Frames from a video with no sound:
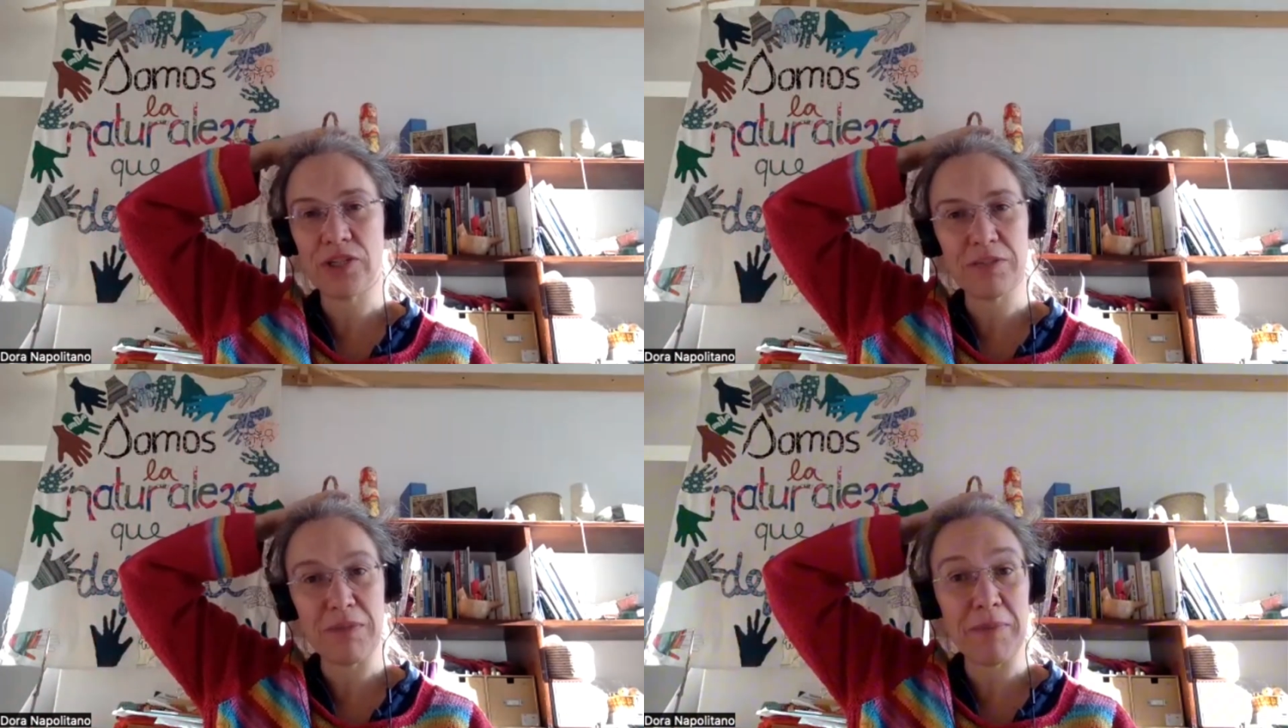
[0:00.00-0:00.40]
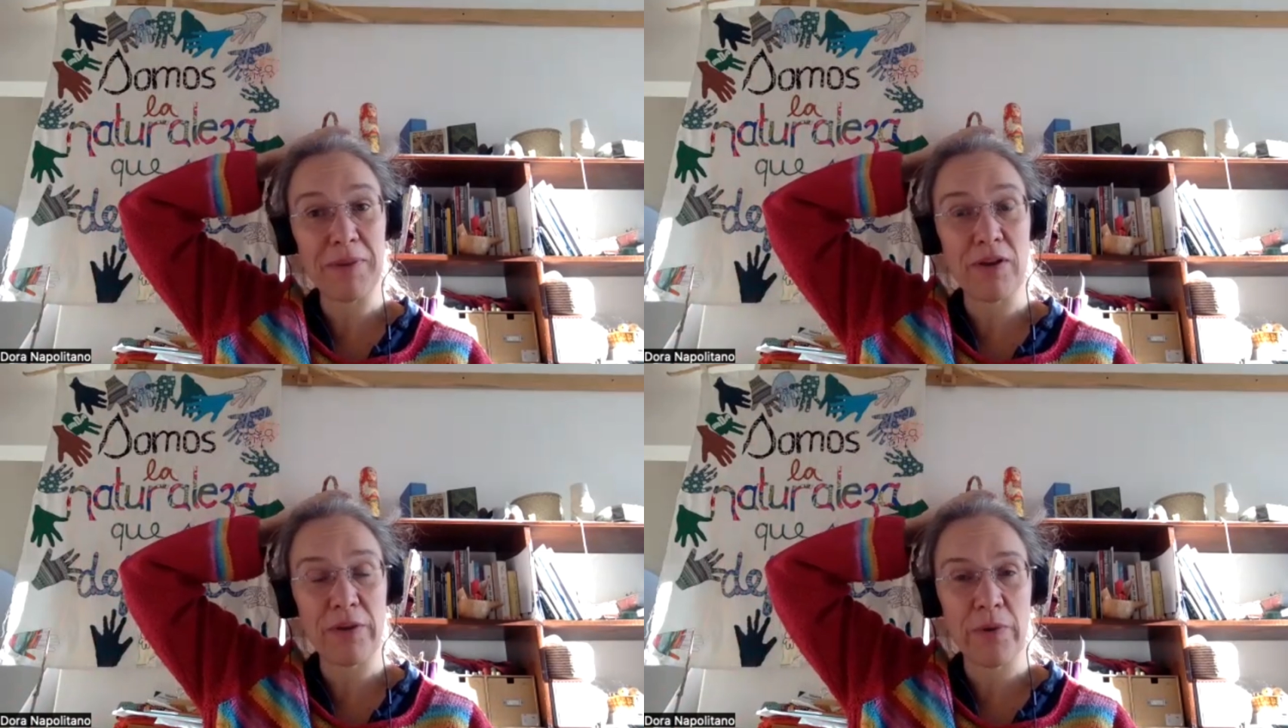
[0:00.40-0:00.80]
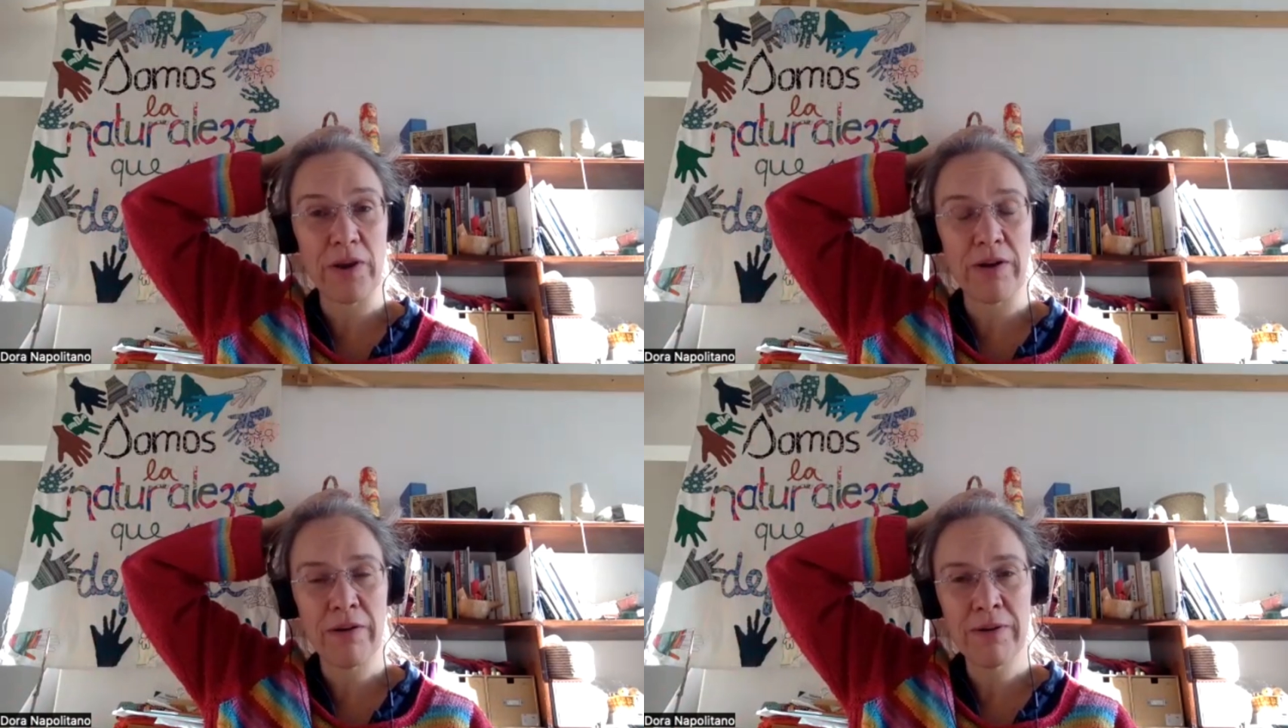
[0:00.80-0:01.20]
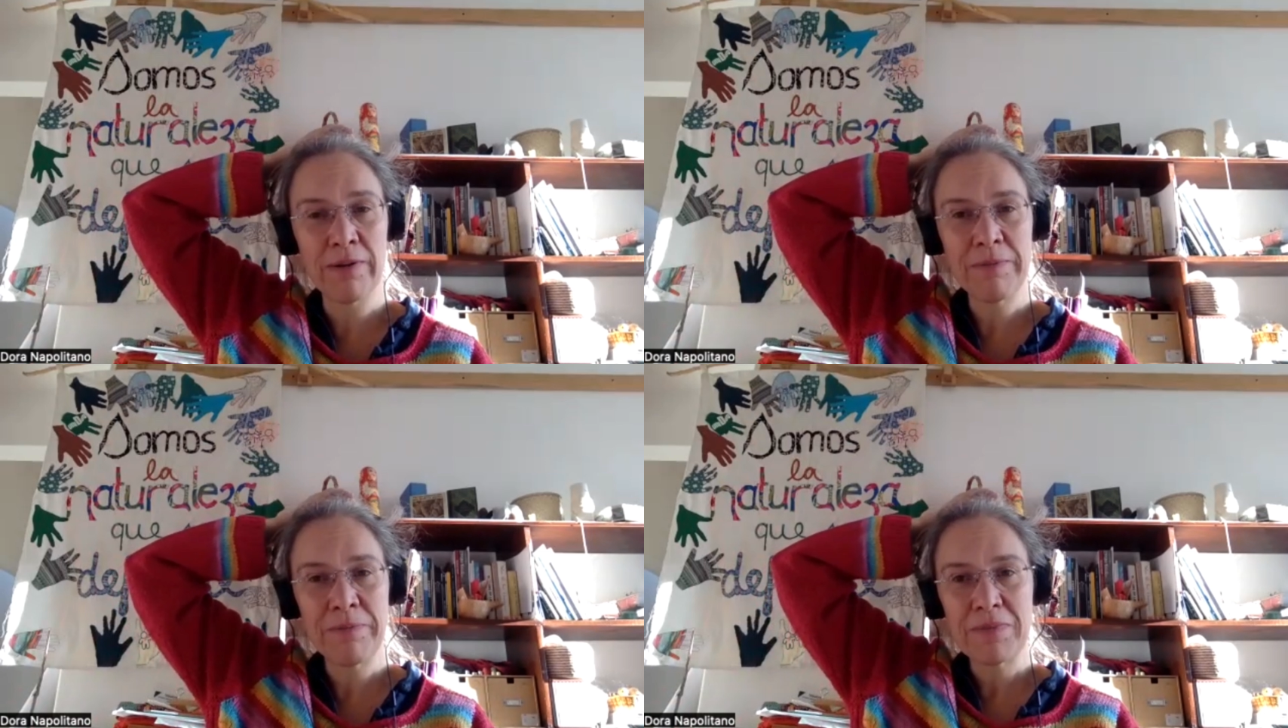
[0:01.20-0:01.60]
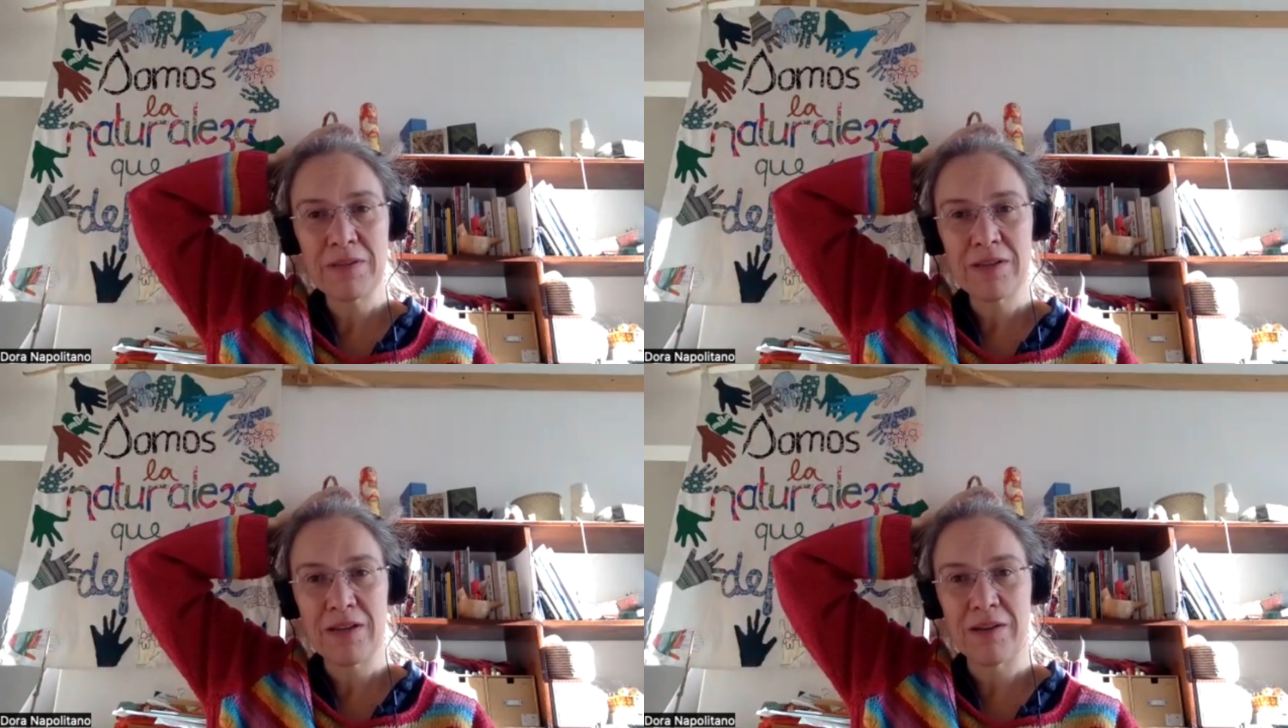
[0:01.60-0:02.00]
maybe only one.
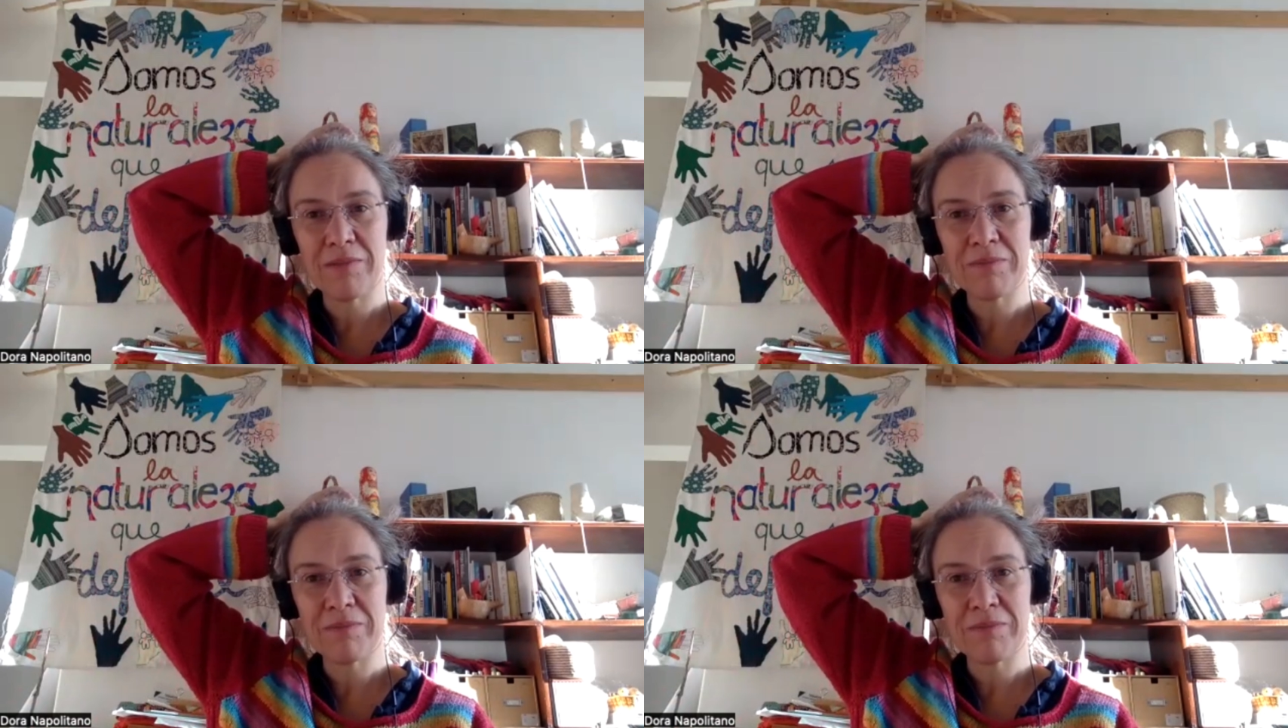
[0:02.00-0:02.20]
Um,